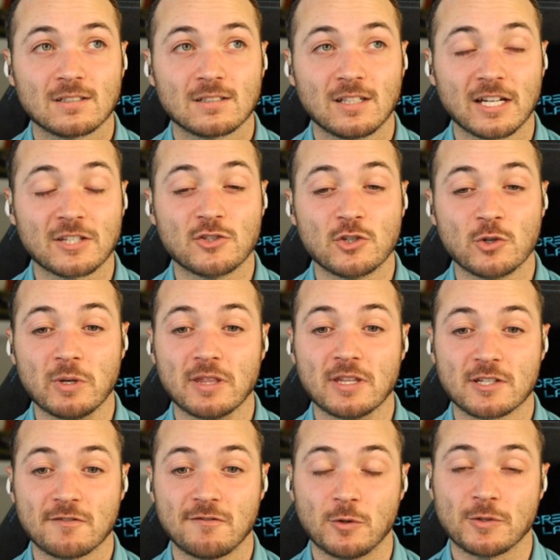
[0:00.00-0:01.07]
like doing
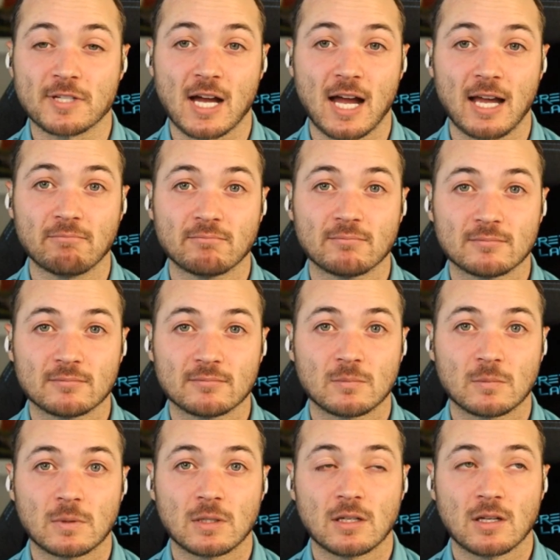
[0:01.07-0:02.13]
this full time.
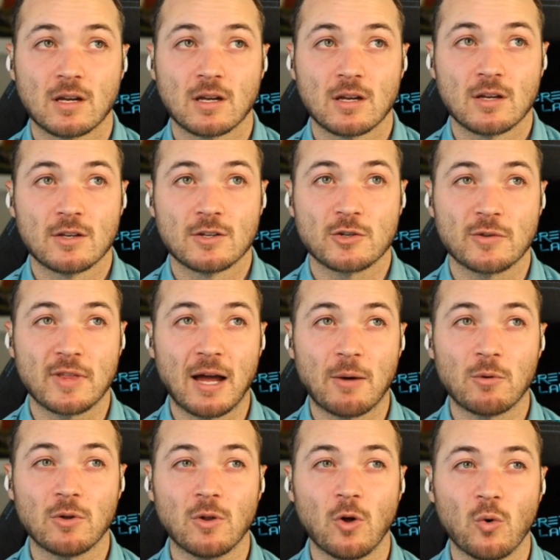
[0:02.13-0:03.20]
So that
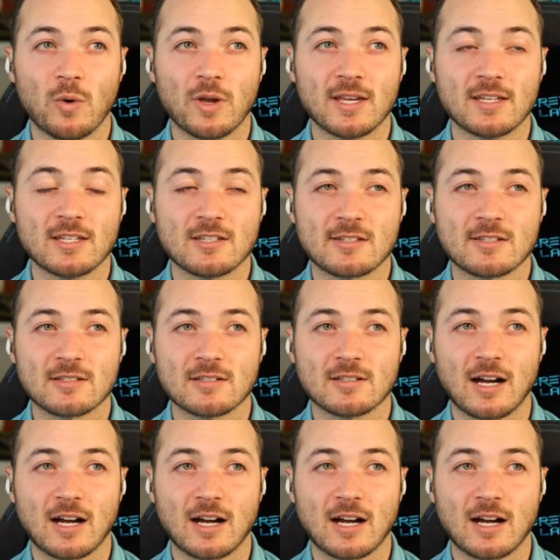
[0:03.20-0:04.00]
will always